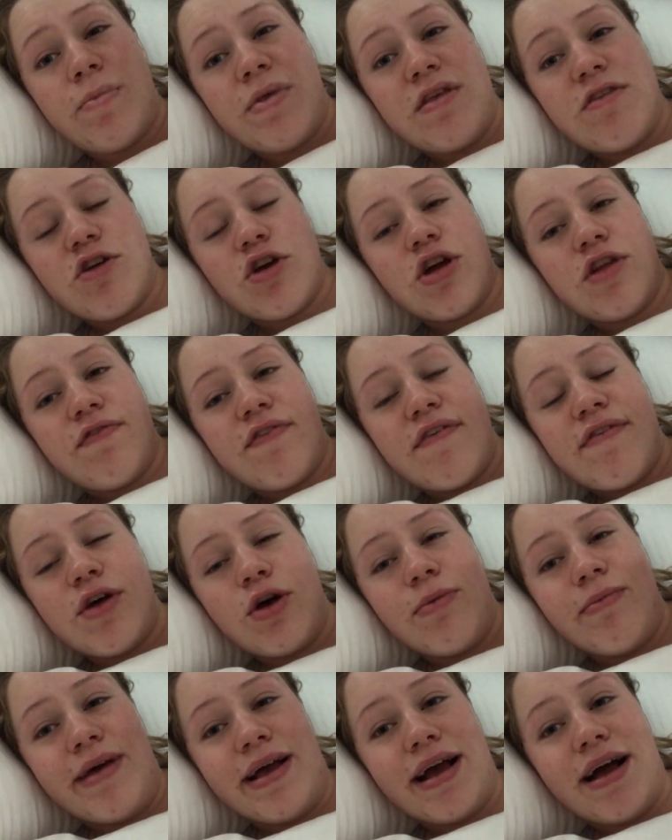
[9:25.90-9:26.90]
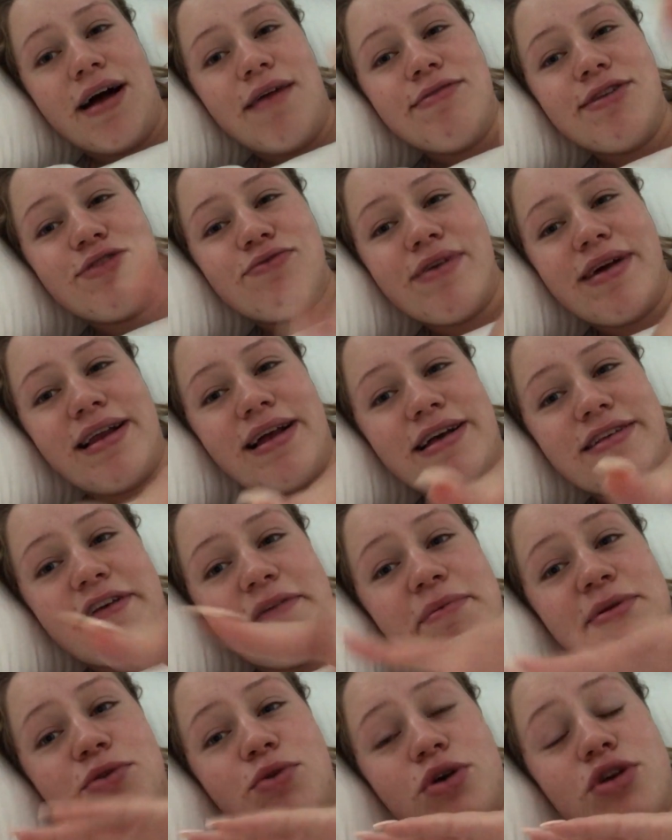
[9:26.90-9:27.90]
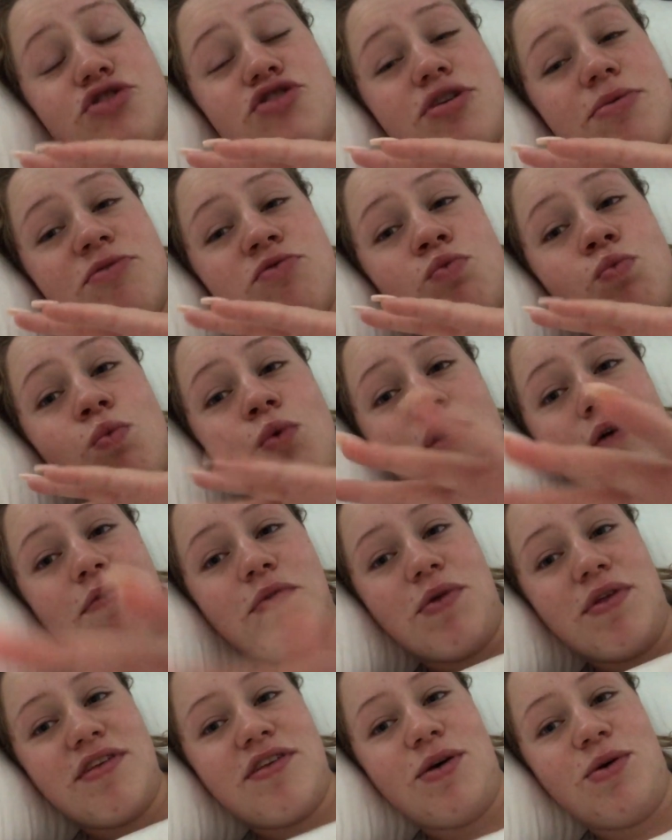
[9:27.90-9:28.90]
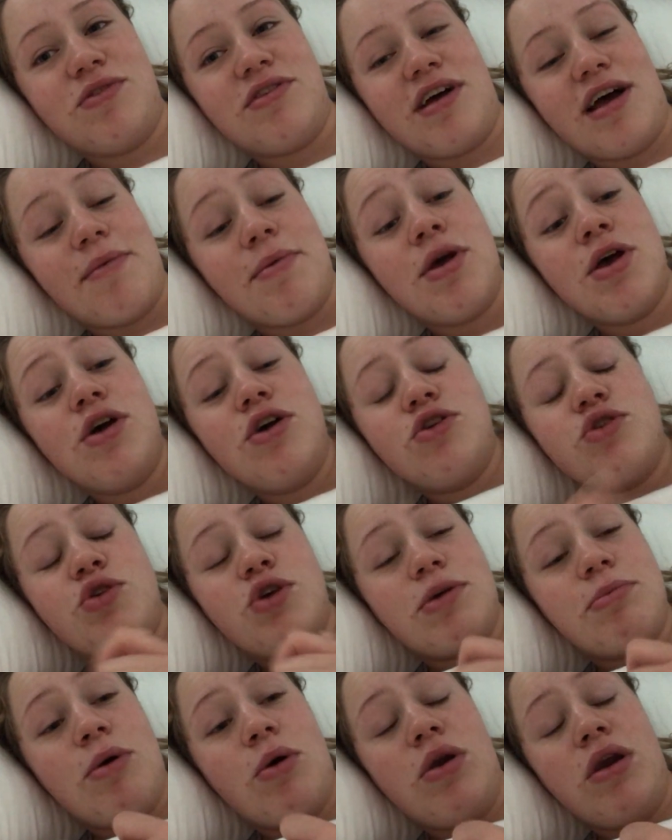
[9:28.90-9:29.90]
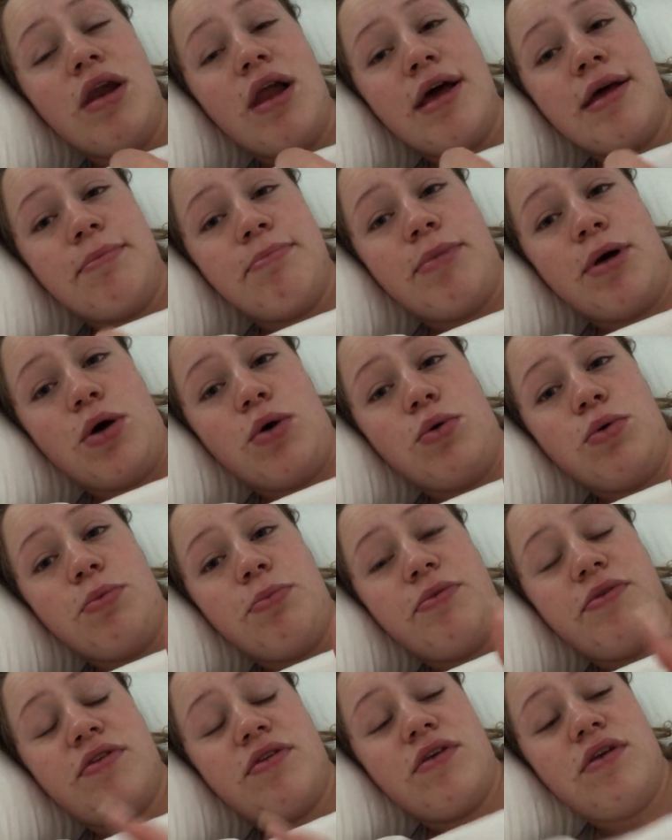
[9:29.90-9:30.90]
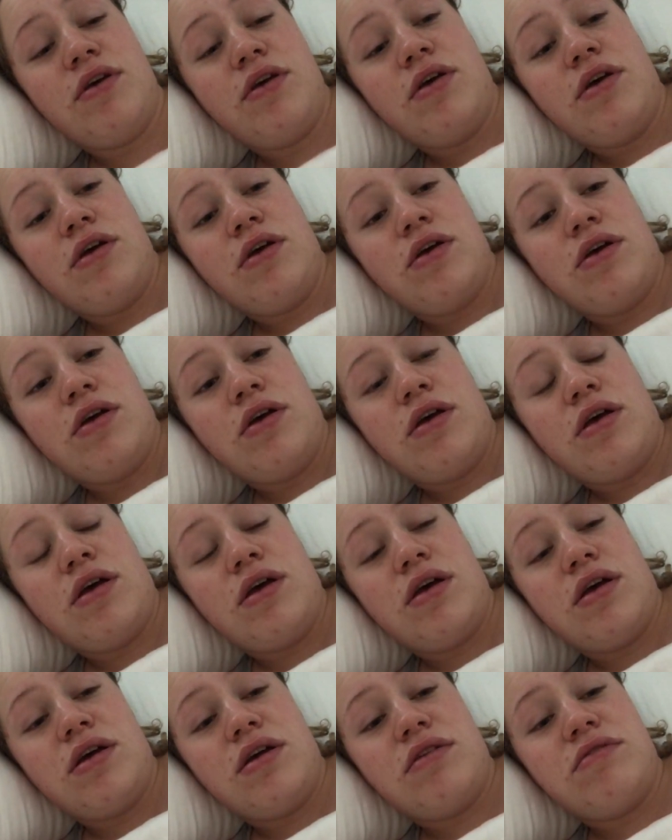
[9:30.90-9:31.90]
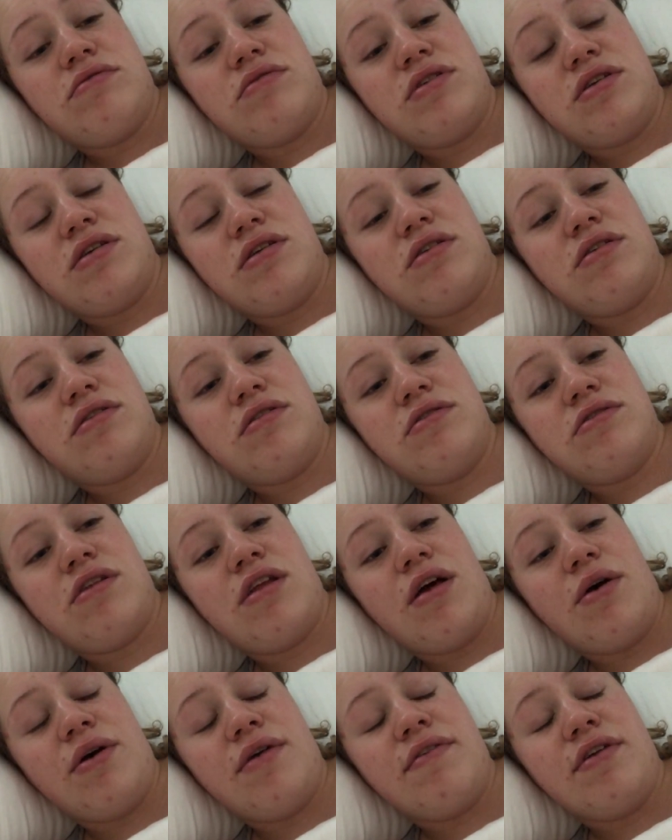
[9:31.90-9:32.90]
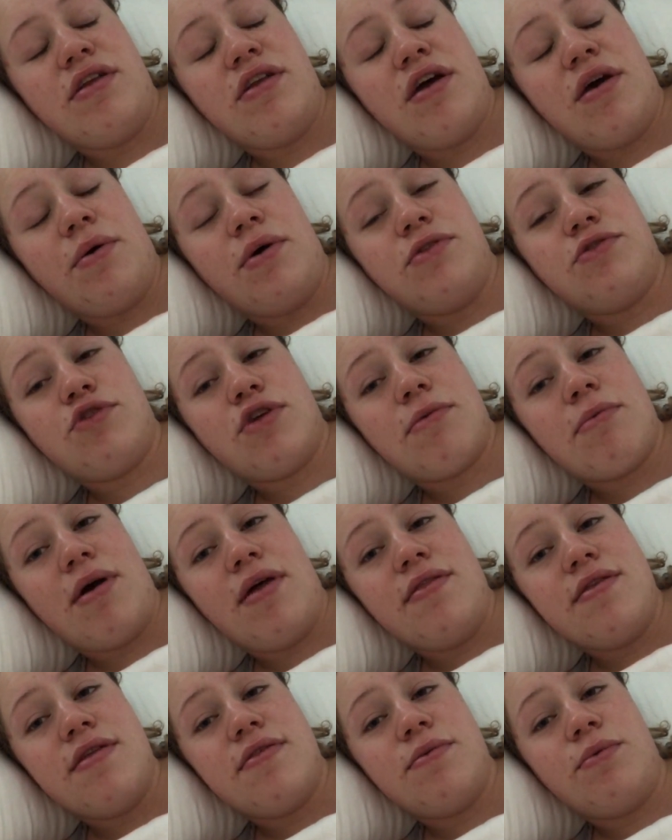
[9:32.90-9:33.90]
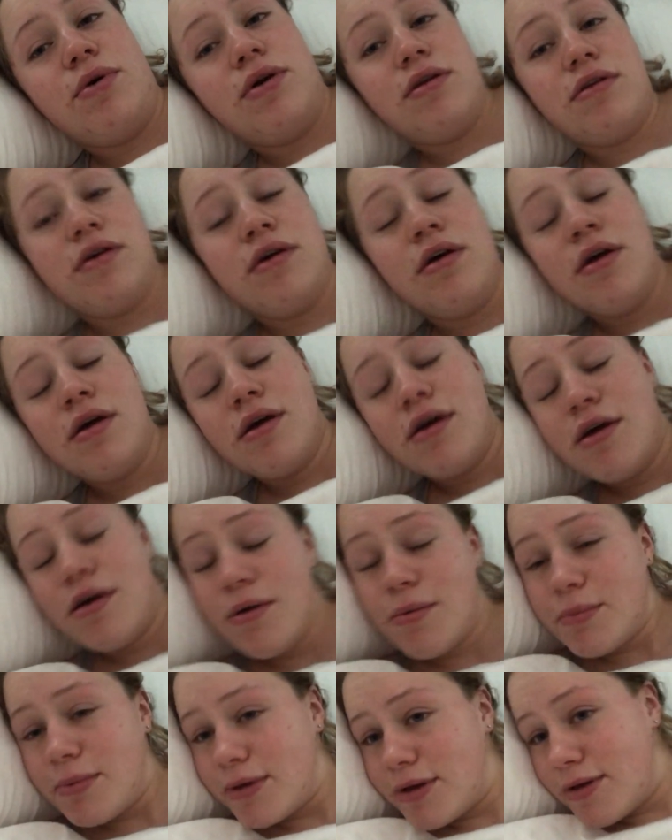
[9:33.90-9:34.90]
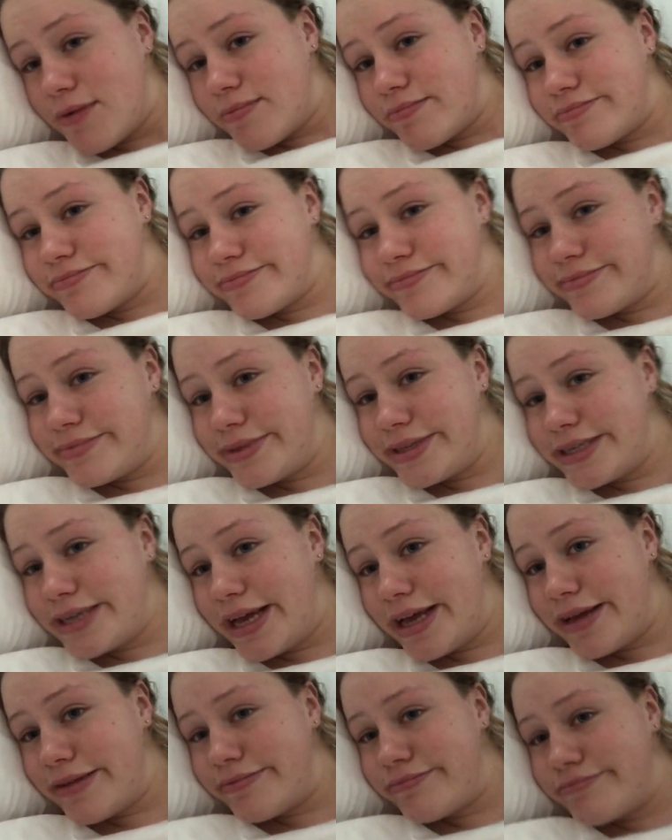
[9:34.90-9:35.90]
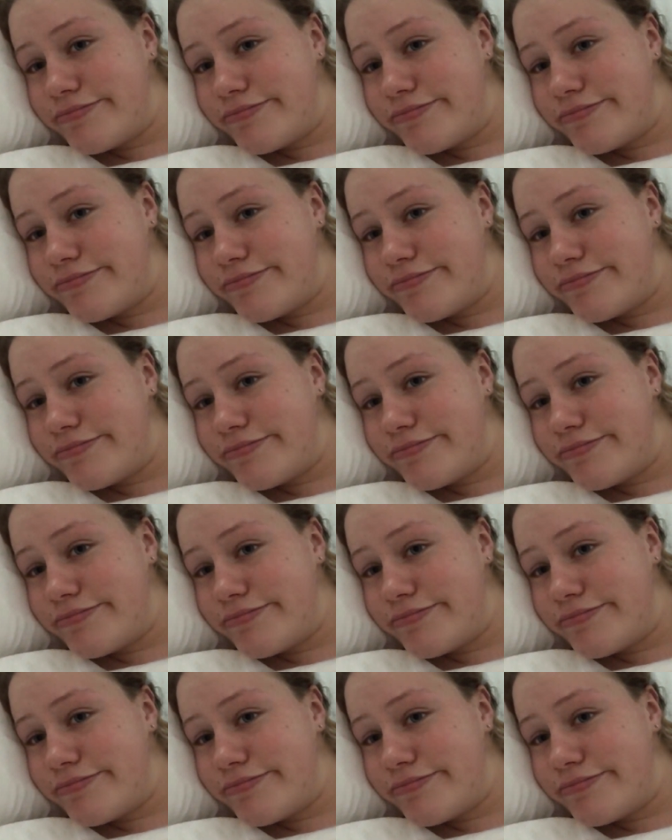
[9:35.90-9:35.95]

these are good for filming. I've just realised I've been talking so much waffle this whole time. I'm talking about light bulbs and I don't even know what's to talk about in the other one. But yeah,